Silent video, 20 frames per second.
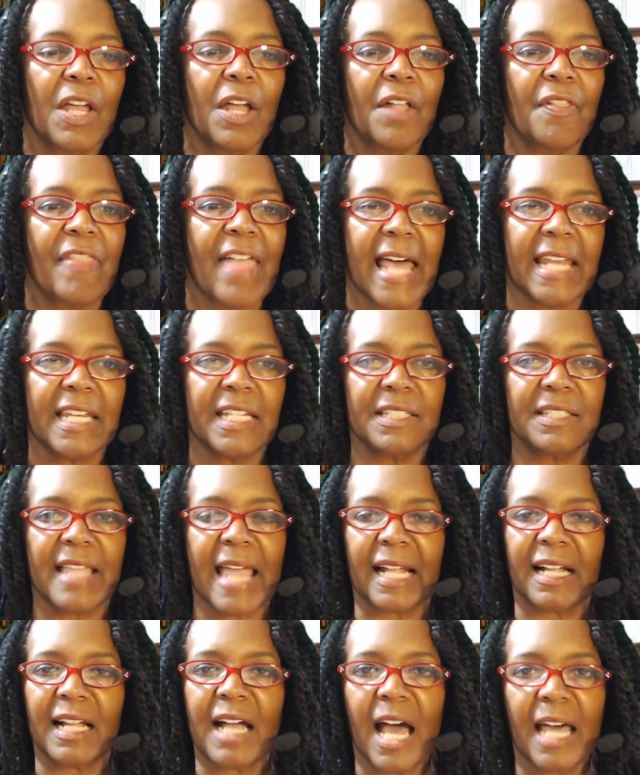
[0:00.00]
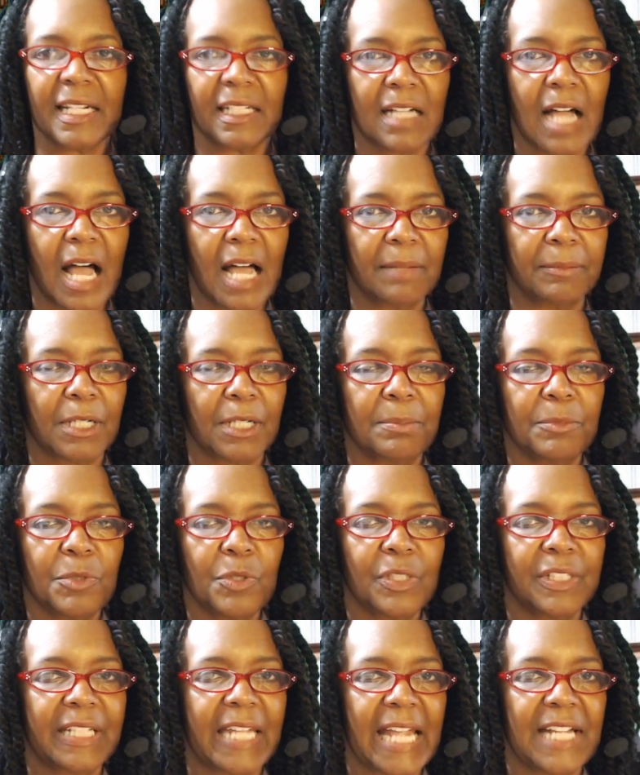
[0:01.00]
That is that kind of con-
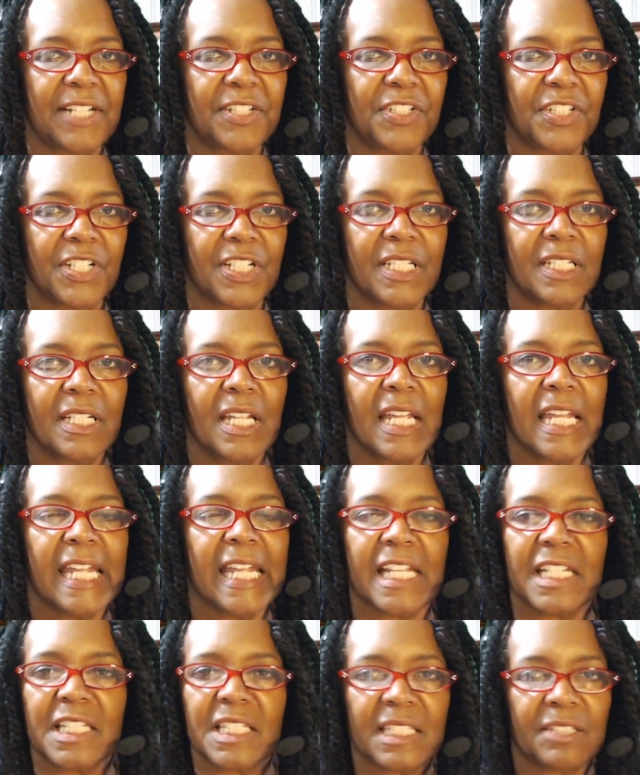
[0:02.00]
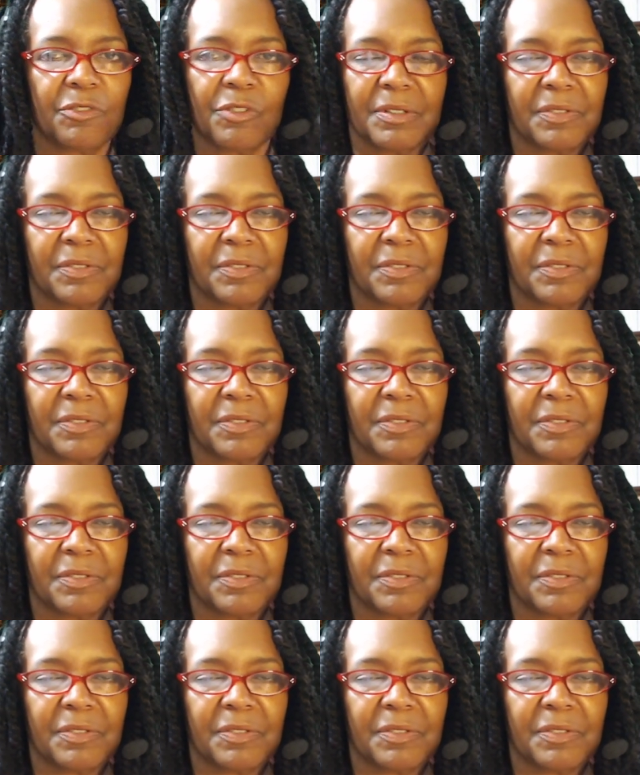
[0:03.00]
communication is